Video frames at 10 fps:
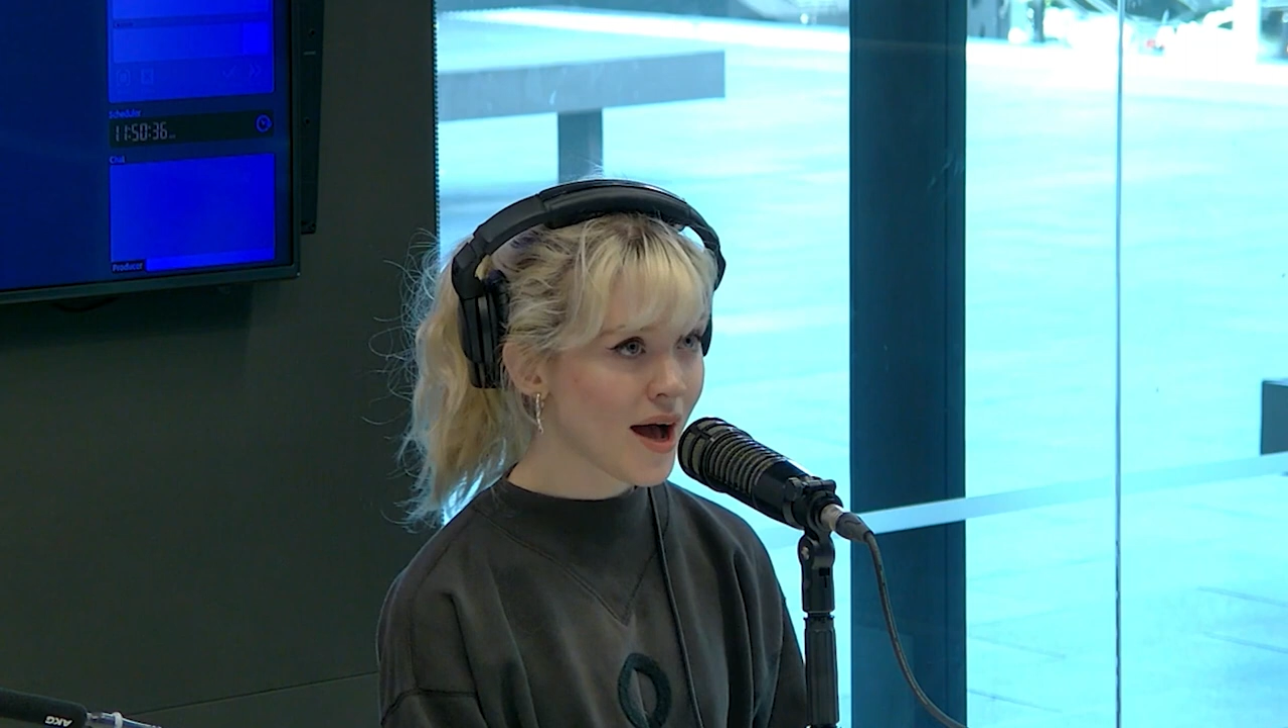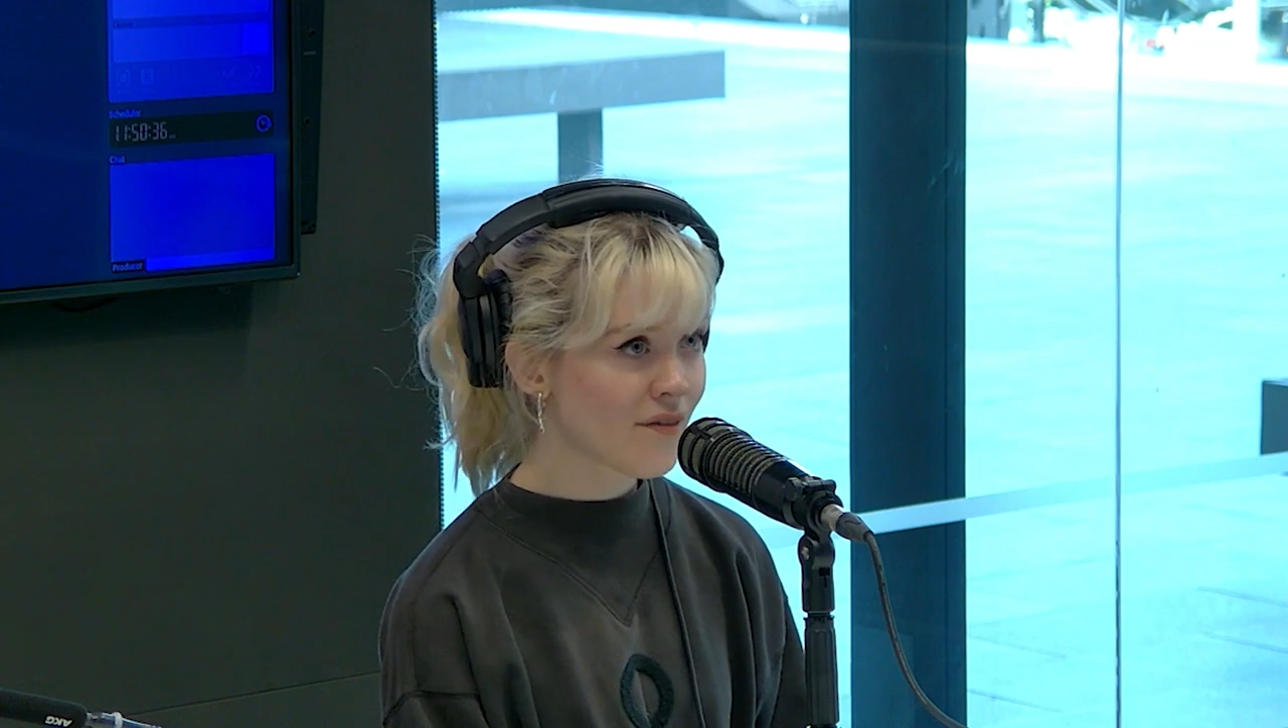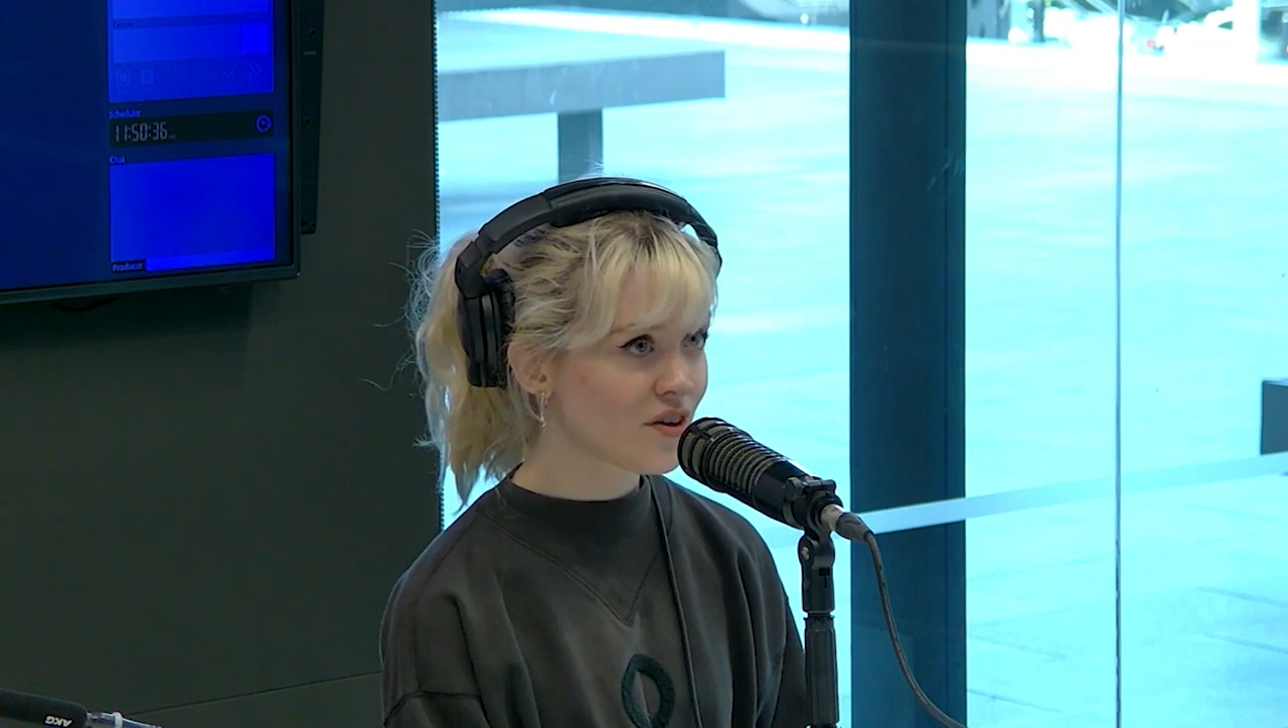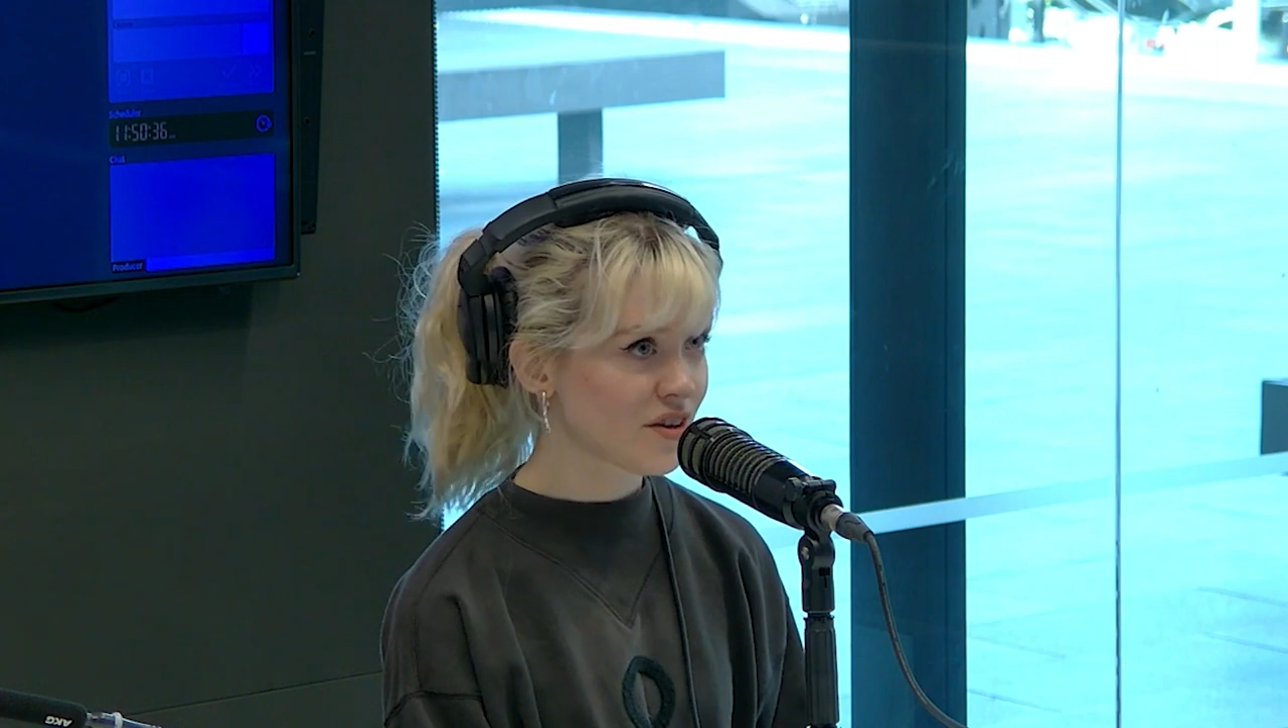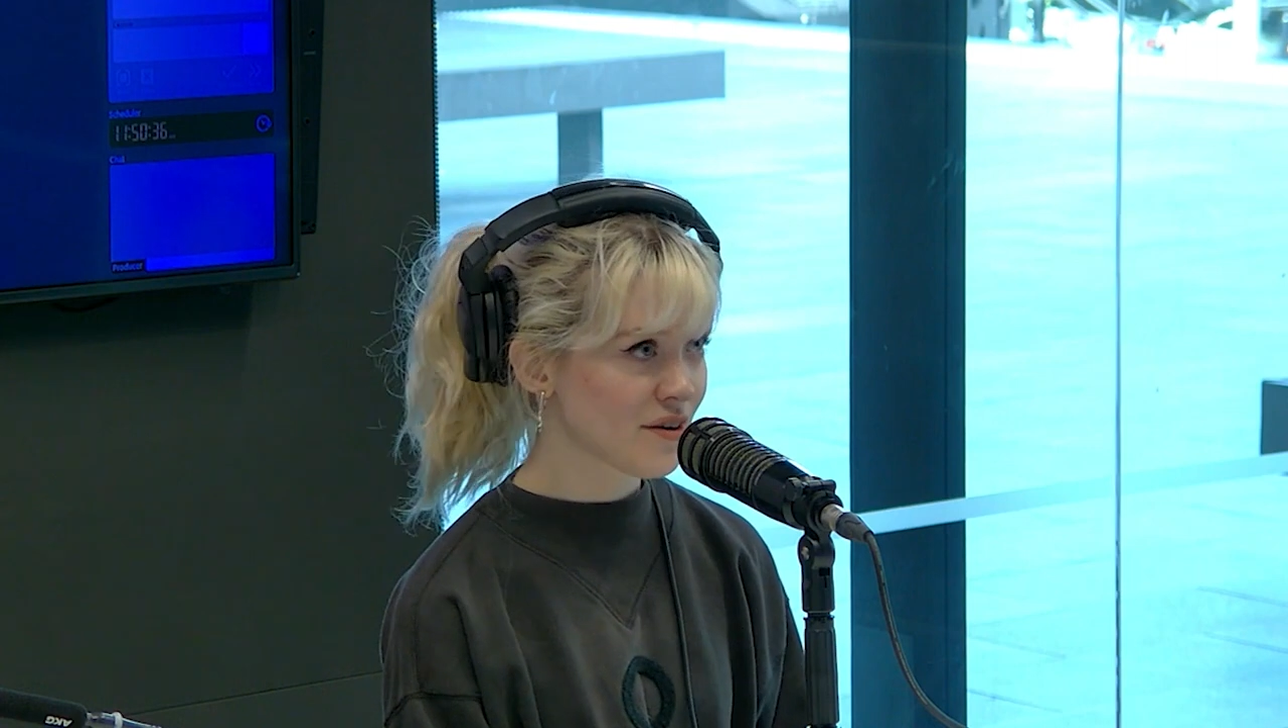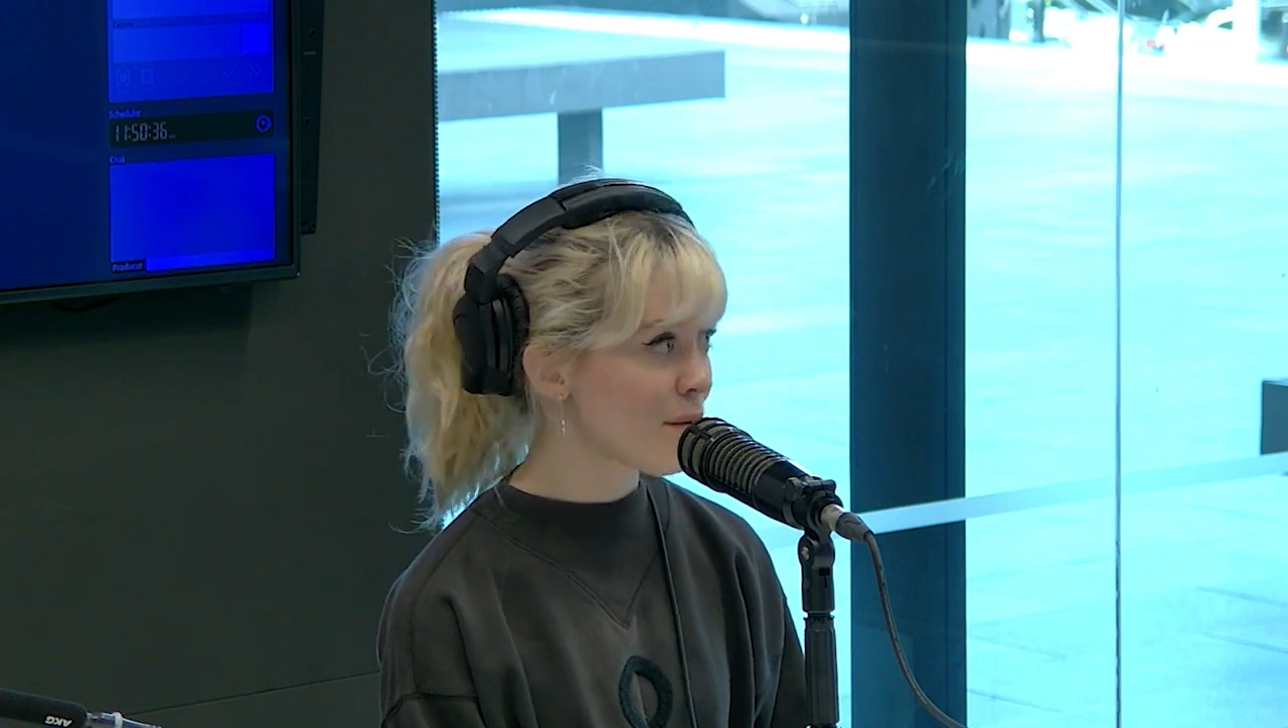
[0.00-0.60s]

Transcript: have another